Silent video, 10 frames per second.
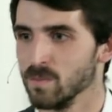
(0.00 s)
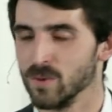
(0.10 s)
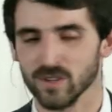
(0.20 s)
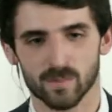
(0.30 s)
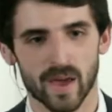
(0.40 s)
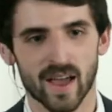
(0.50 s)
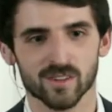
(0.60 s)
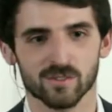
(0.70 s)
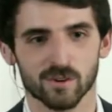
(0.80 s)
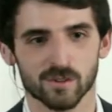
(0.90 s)
But as
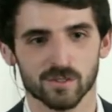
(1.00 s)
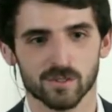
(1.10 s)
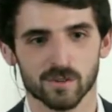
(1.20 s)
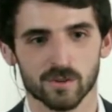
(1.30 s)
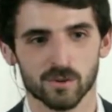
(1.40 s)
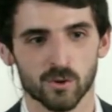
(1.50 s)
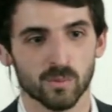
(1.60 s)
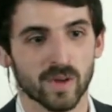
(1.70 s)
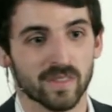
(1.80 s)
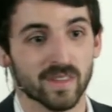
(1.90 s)
pastors,
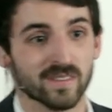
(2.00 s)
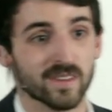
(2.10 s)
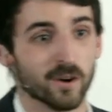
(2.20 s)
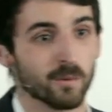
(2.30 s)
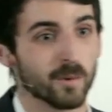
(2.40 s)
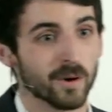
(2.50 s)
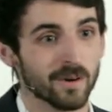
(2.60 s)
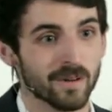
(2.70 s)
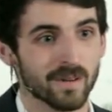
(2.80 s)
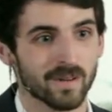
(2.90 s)
you make things that are
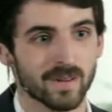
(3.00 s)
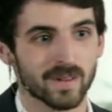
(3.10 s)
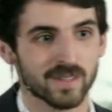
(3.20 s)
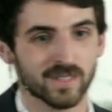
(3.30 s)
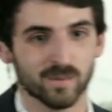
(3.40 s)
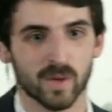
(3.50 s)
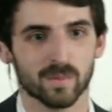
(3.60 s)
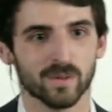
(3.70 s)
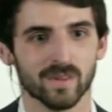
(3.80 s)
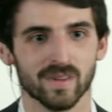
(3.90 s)
real seem
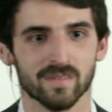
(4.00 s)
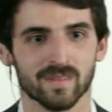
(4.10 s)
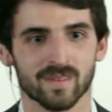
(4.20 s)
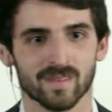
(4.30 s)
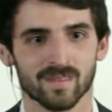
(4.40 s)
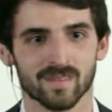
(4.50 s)
make believe.